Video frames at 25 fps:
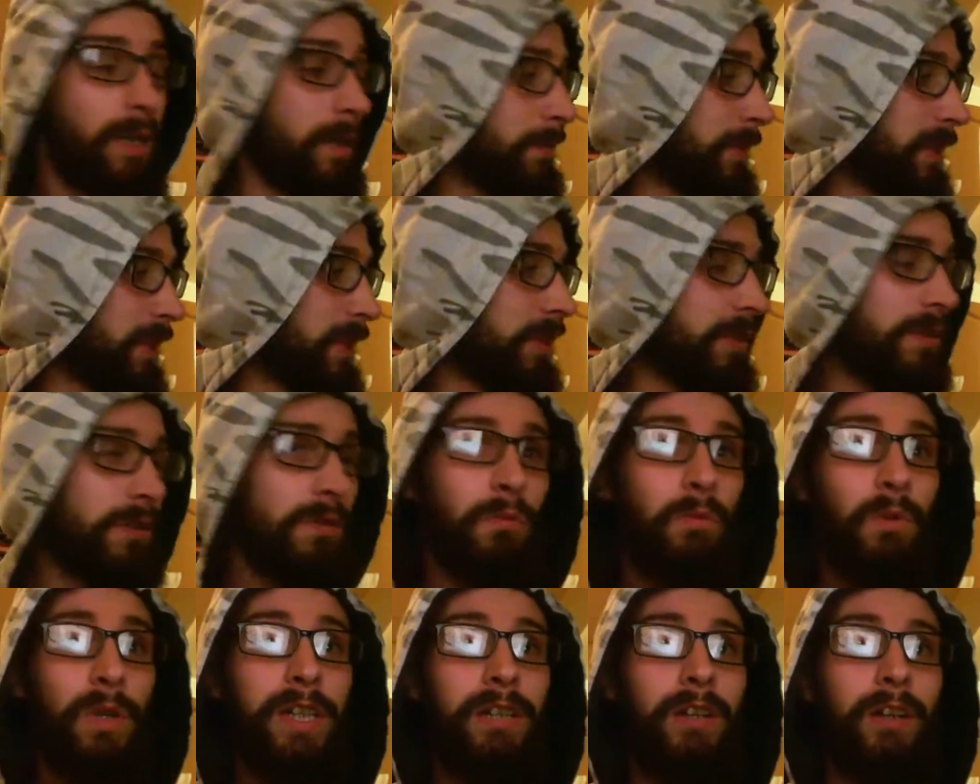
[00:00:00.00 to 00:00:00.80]
because there's a
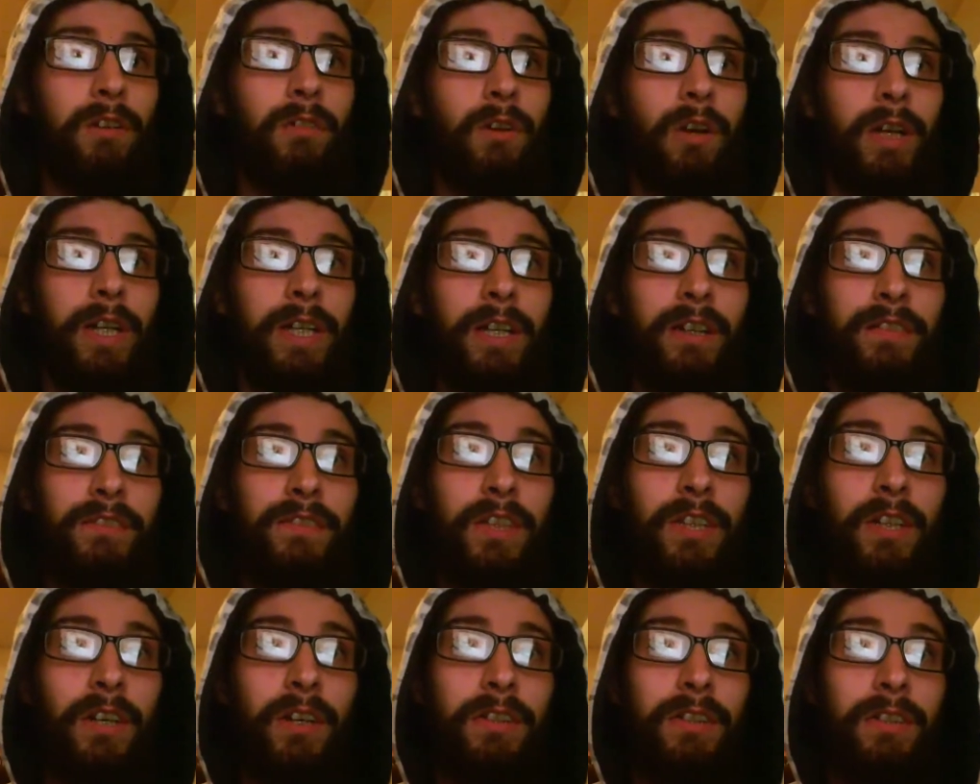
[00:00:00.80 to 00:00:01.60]
window right here if
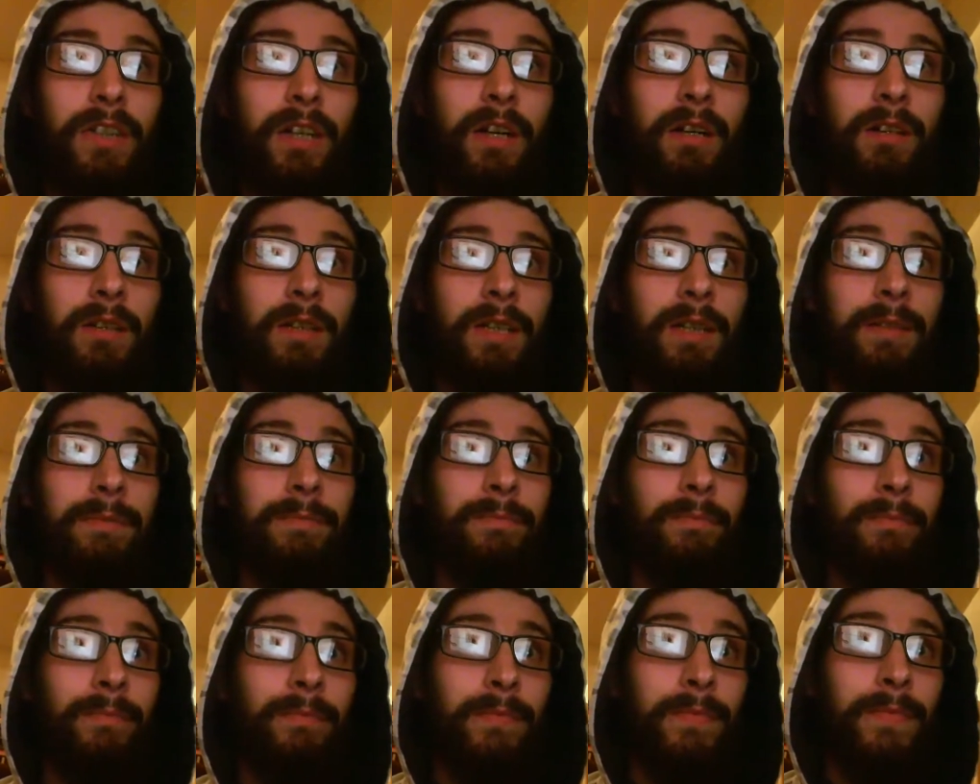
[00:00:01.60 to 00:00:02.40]
you can't tell
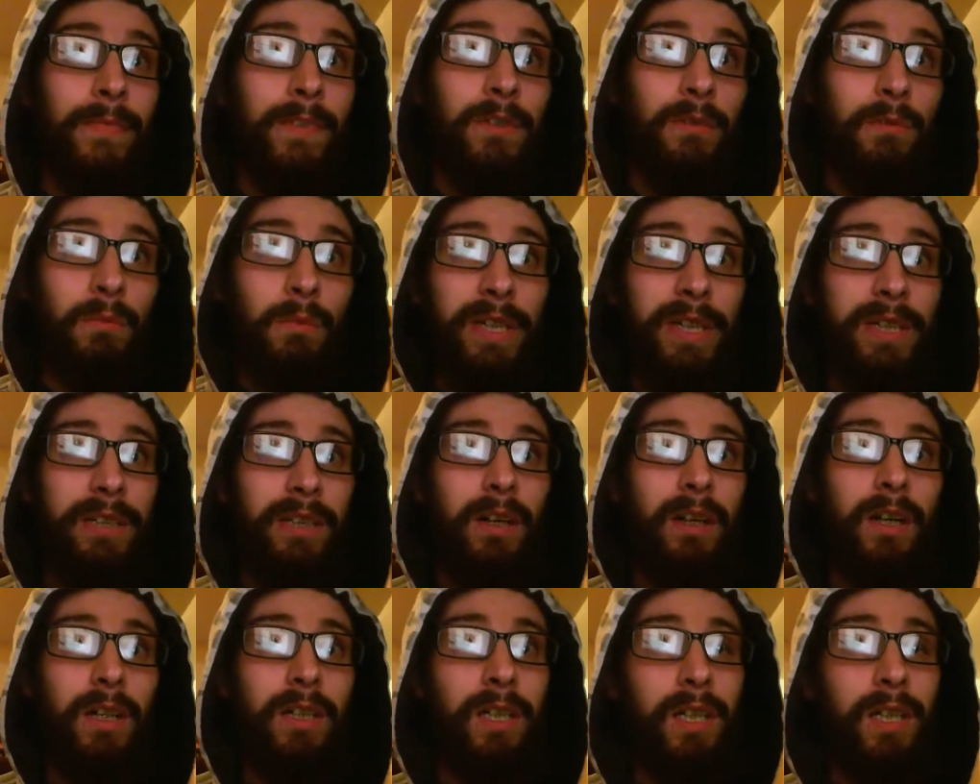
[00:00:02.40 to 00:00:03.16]
there's a window